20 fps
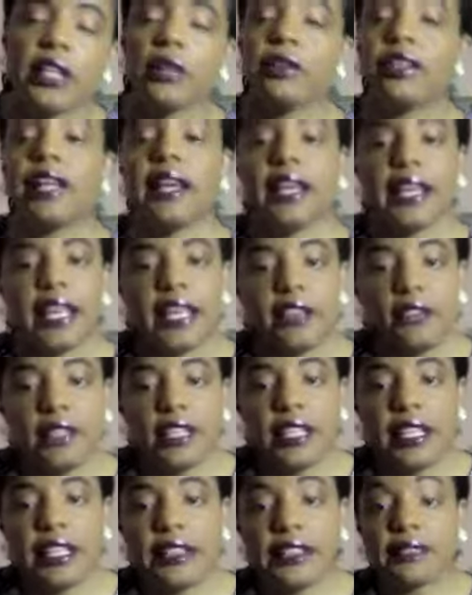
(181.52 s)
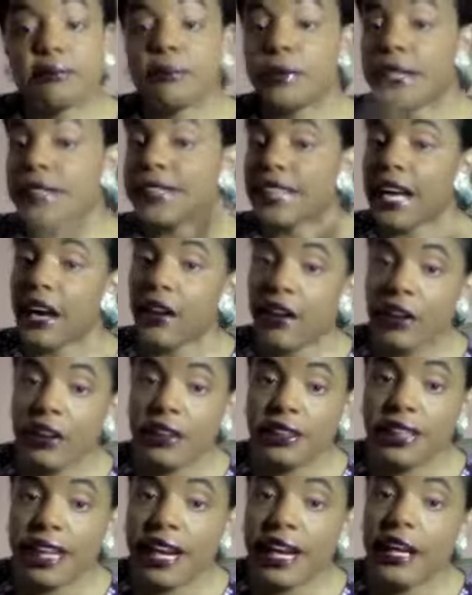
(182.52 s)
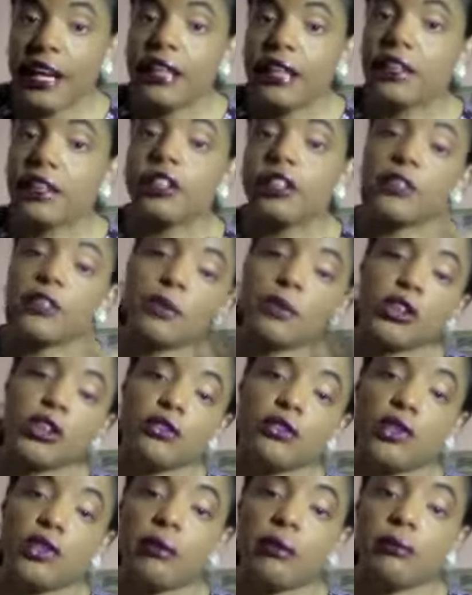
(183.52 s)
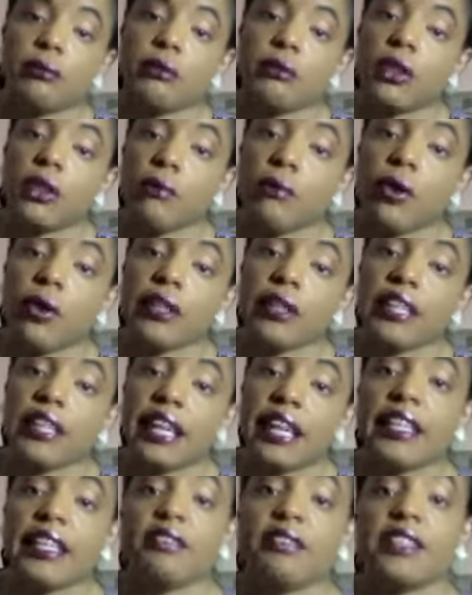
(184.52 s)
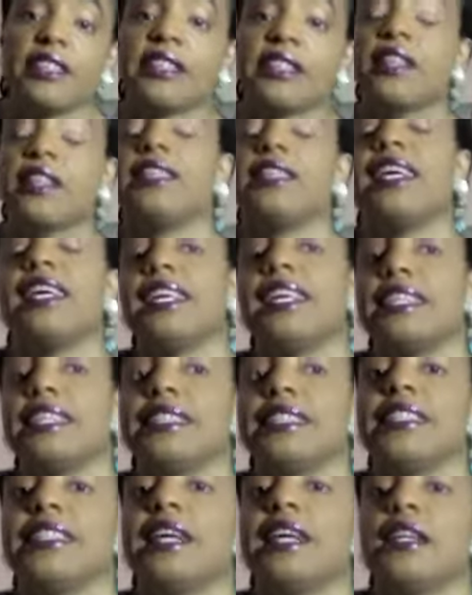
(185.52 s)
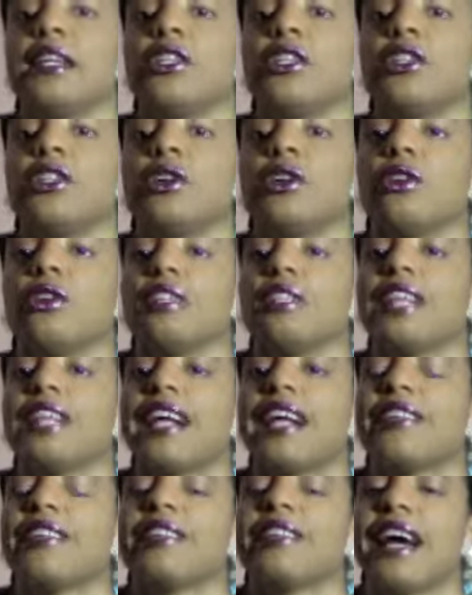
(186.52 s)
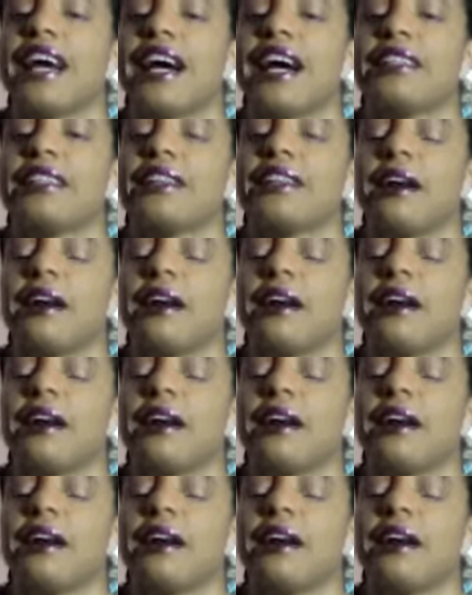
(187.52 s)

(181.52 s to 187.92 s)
late evenings, because I heard that the exposure from the morning and evening sun is, not that